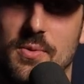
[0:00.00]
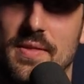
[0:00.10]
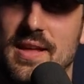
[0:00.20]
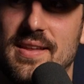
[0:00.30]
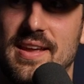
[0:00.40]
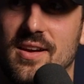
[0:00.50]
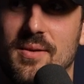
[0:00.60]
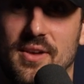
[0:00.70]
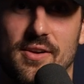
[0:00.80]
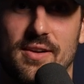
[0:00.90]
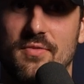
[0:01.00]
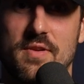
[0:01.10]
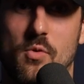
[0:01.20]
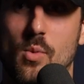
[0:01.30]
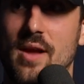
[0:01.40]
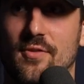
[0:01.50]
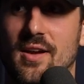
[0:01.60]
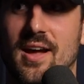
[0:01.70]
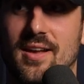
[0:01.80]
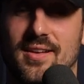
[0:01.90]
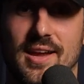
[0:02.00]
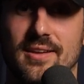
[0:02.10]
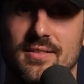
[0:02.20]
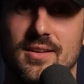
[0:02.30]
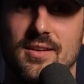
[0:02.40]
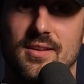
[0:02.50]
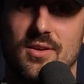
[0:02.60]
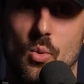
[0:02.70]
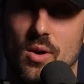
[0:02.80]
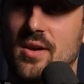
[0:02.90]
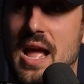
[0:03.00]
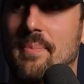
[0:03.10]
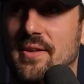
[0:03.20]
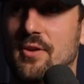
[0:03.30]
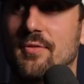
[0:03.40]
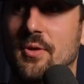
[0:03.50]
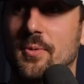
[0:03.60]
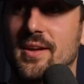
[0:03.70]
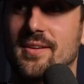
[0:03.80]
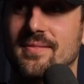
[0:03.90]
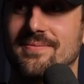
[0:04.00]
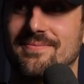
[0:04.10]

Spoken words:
Like when that day comes, I don't care if you have a wife or not. Like, we're adopting you for the week.